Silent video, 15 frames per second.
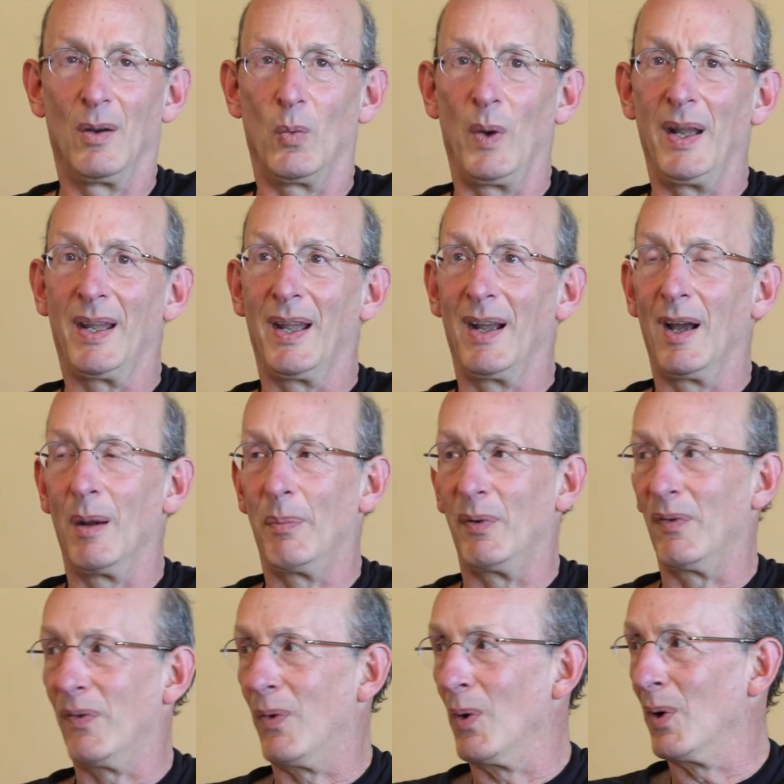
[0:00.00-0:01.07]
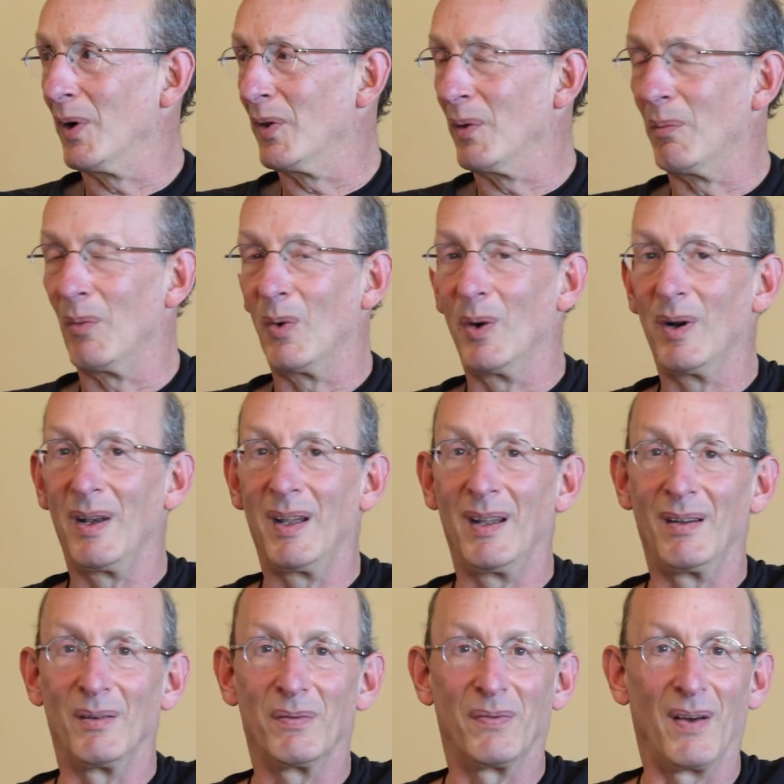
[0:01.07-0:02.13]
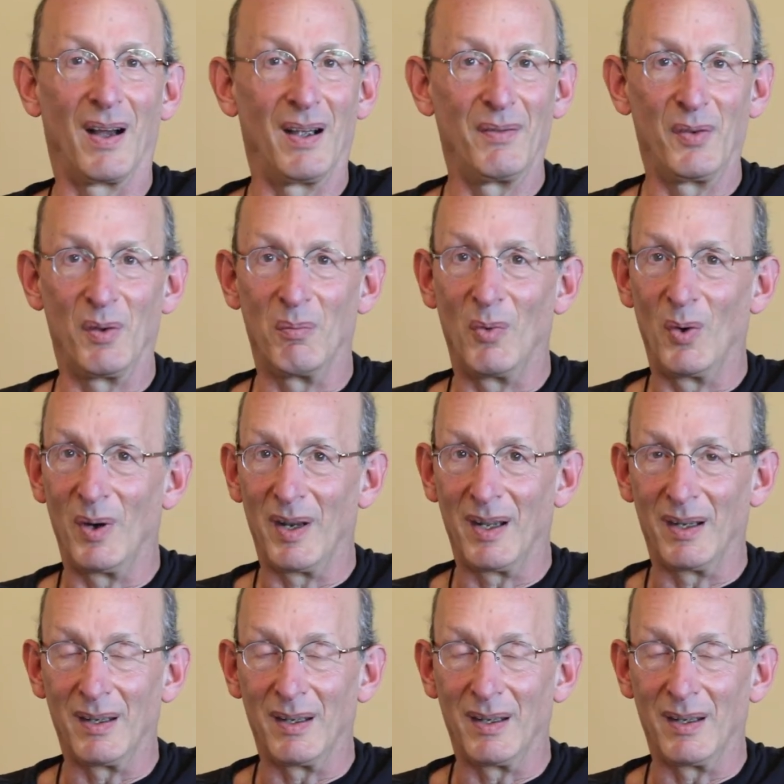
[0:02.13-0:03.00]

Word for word: waking up at four in the morning or five in the morning.